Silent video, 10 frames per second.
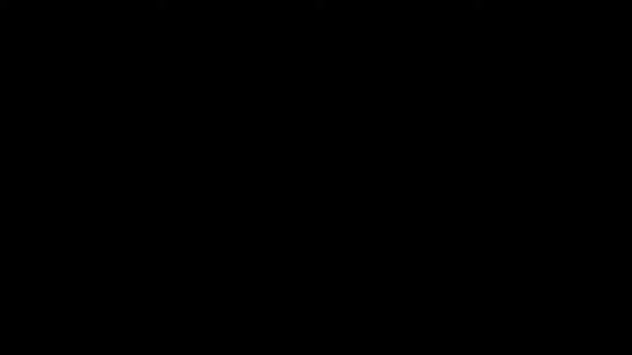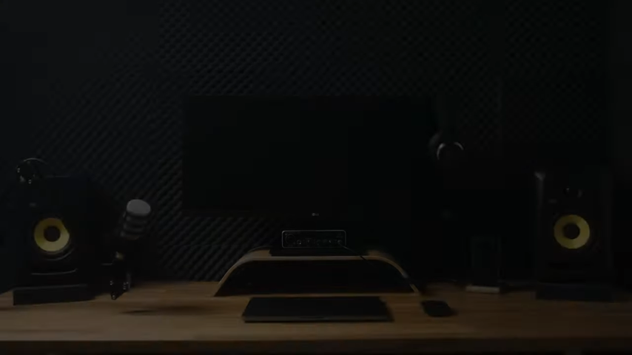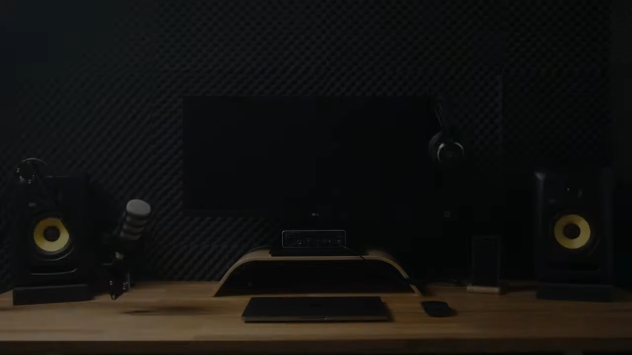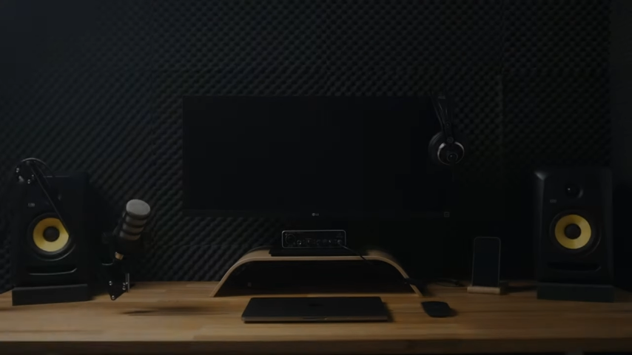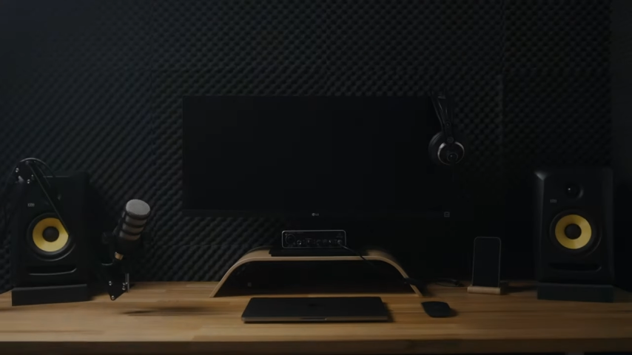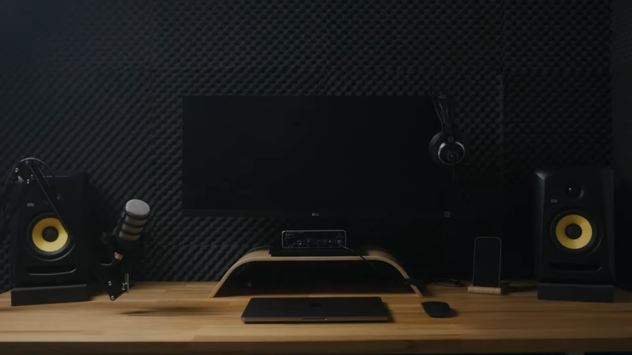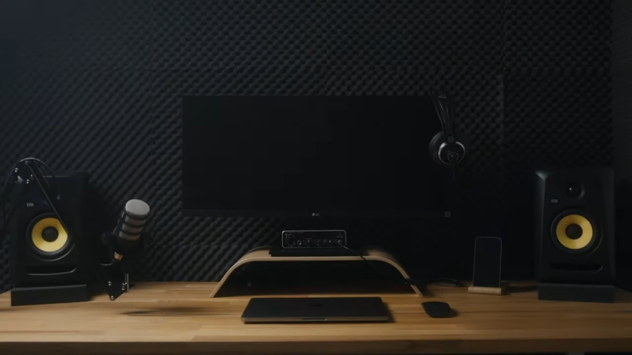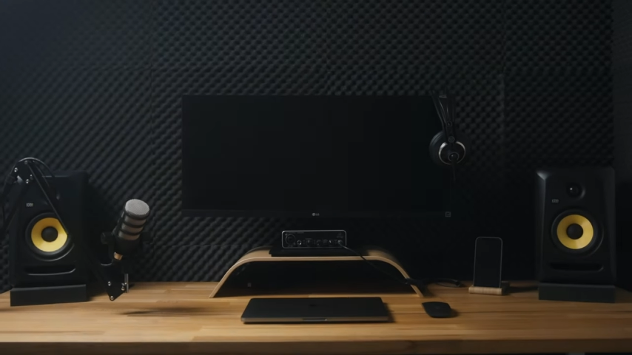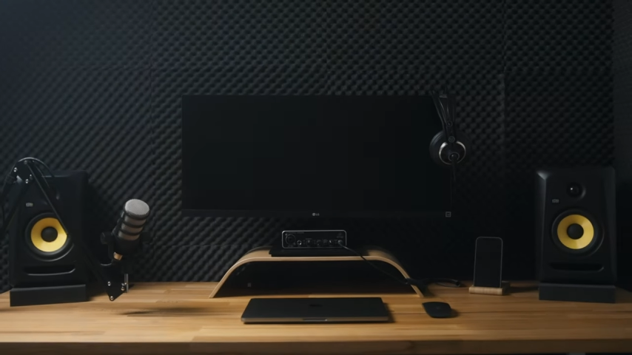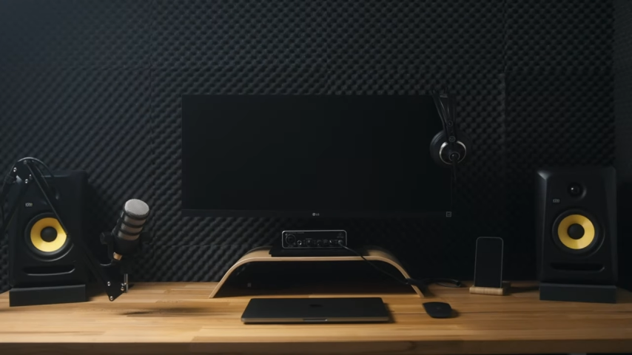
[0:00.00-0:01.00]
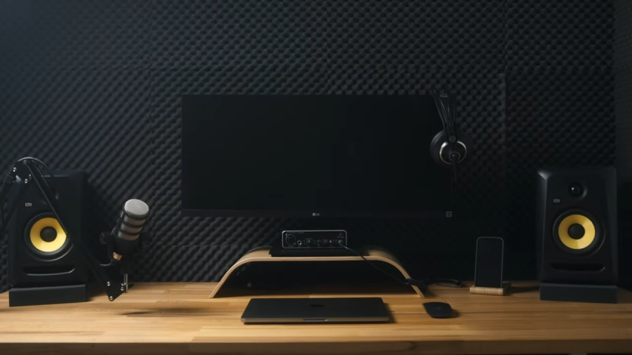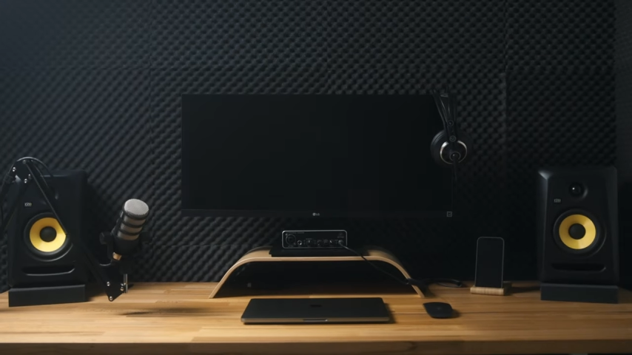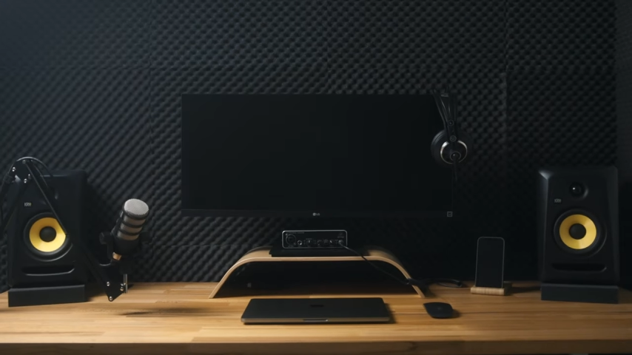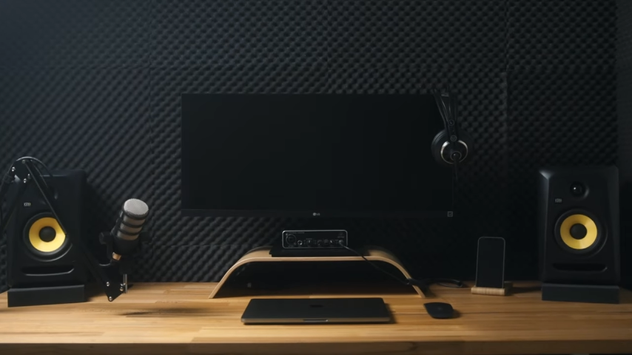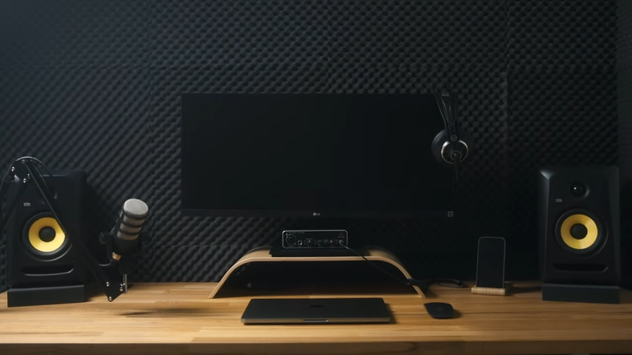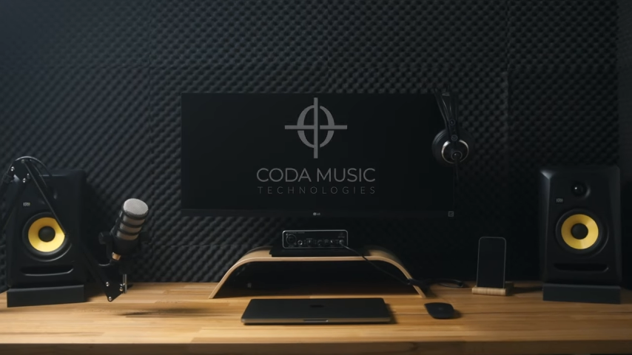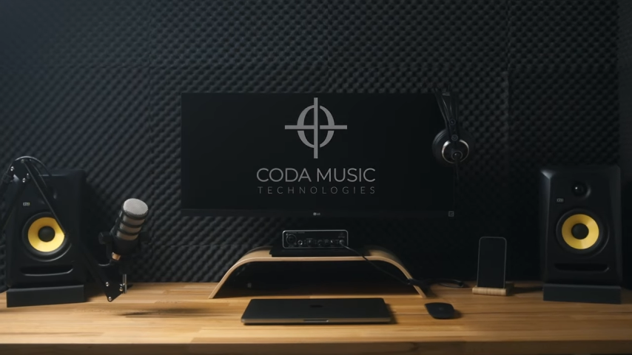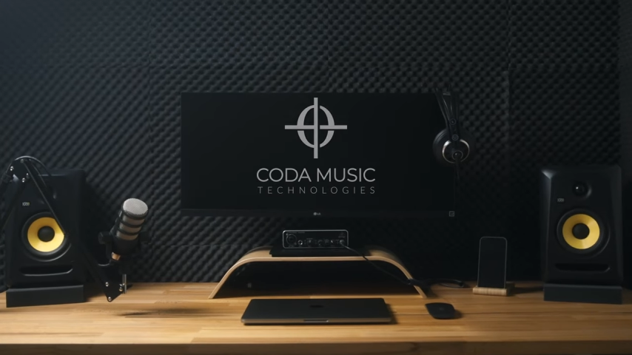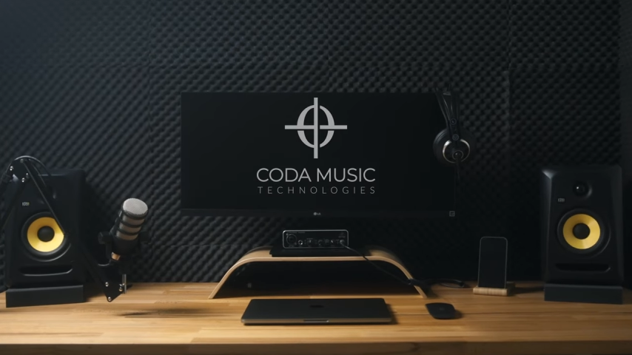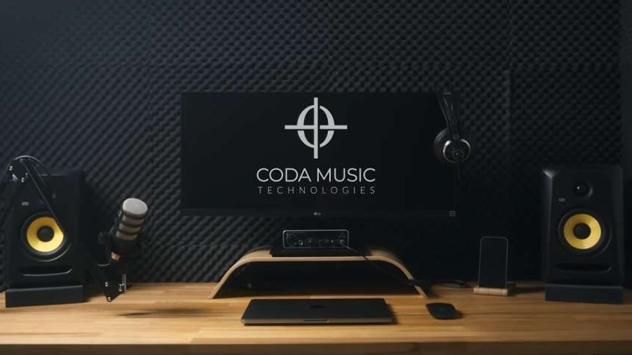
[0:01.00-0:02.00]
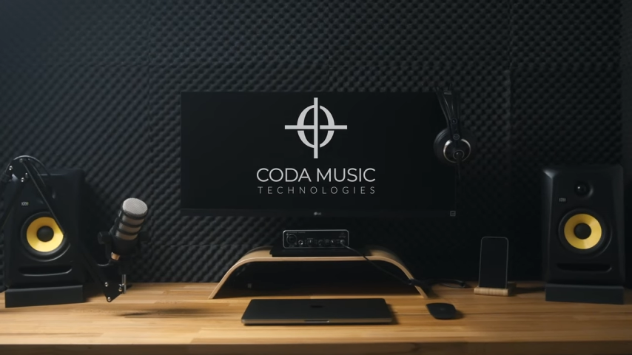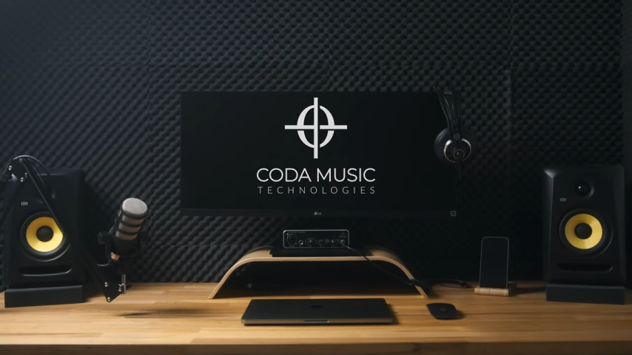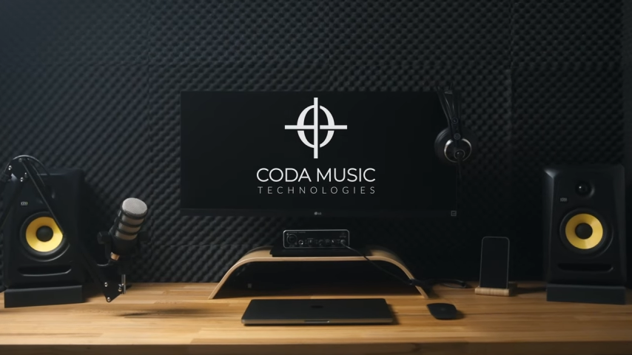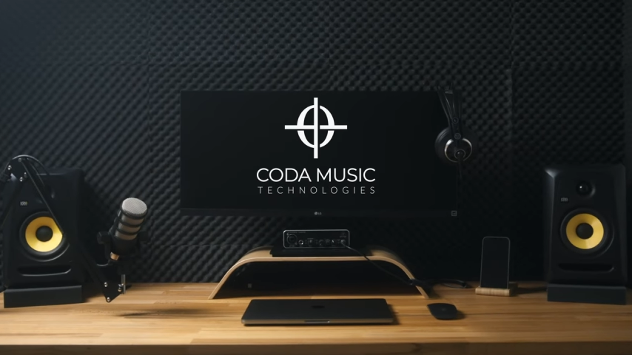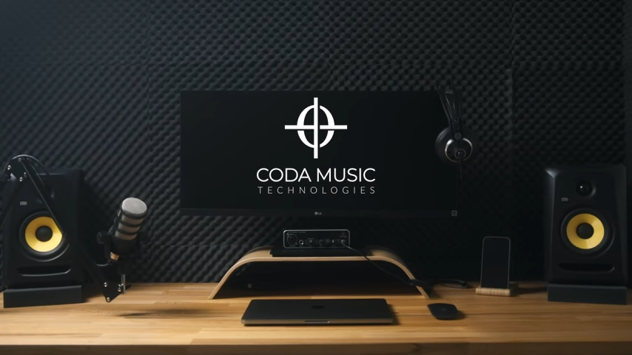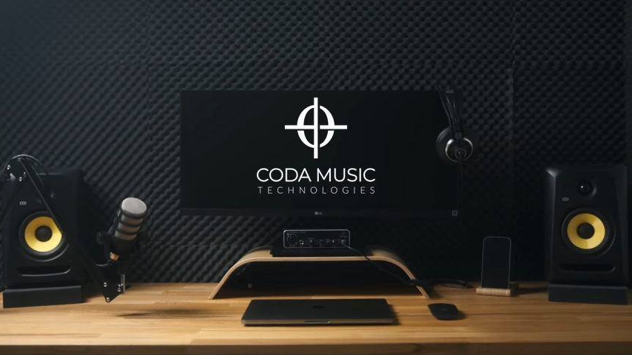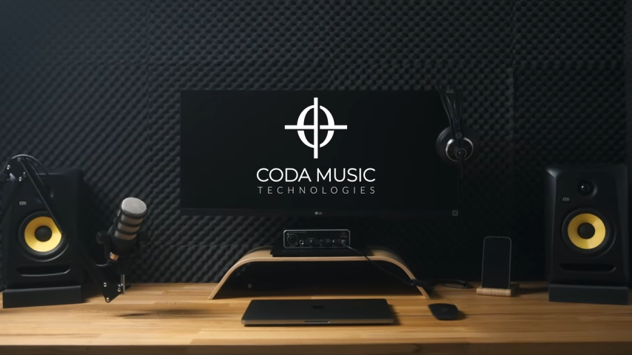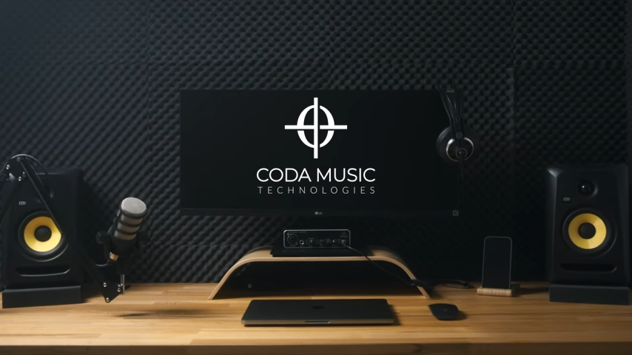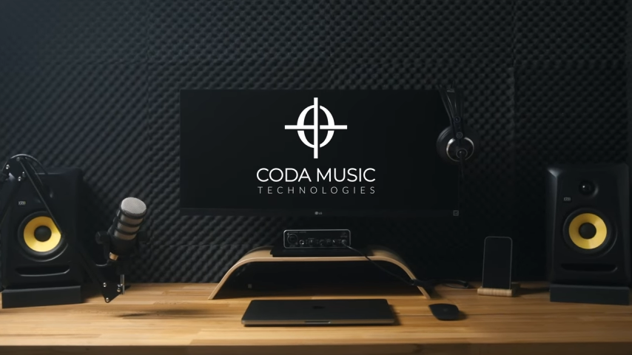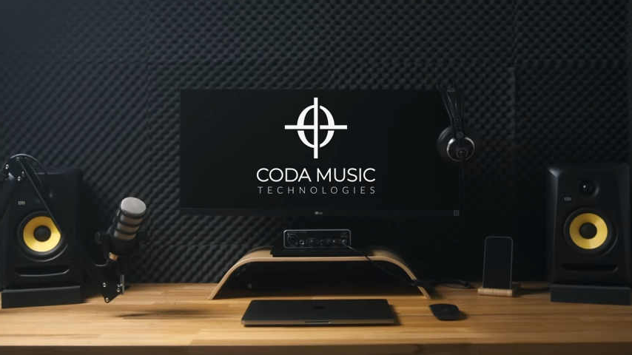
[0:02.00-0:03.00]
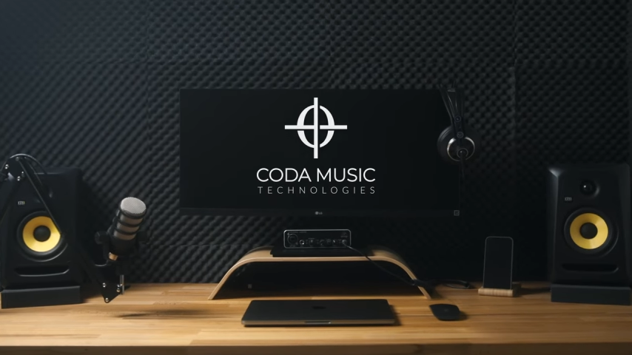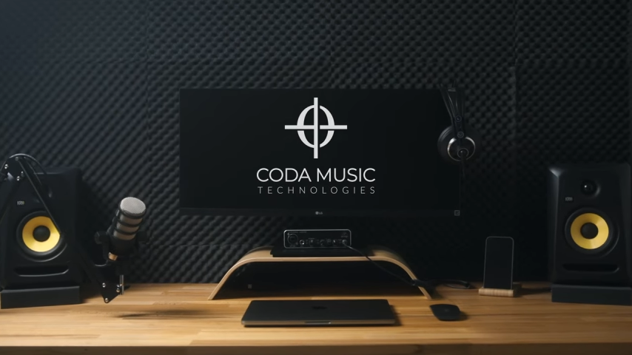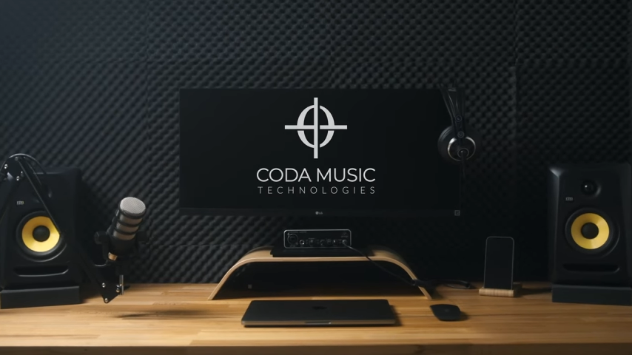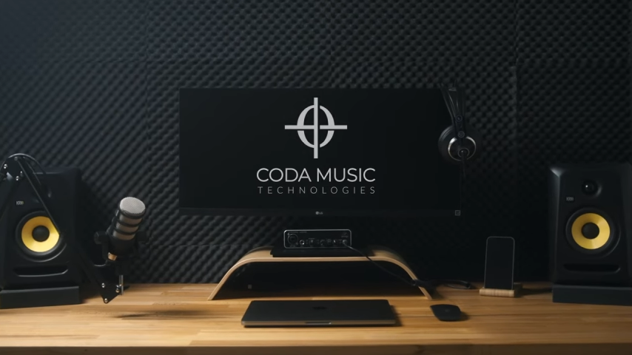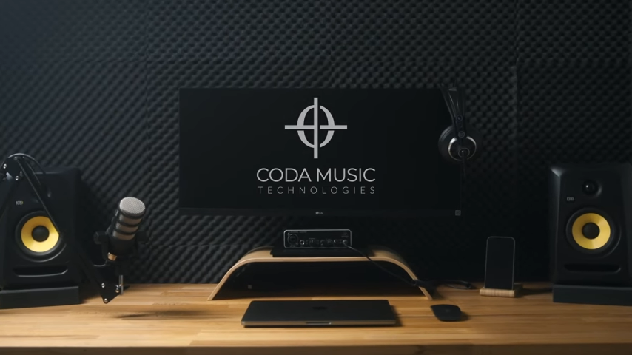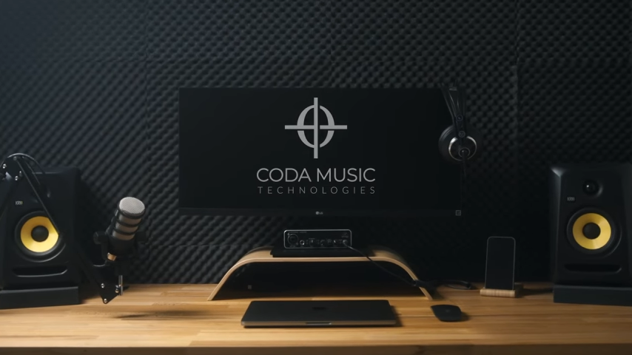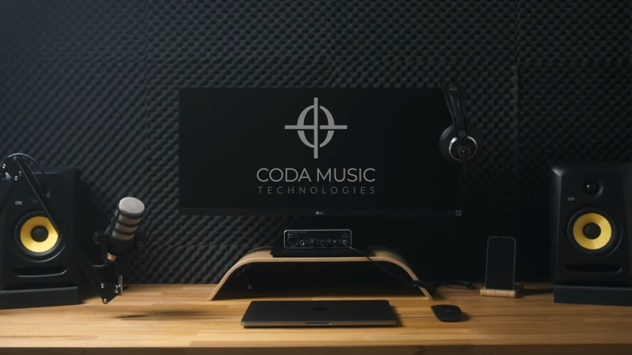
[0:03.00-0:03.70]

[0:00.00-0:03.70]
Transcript: [unreadable: no face in view]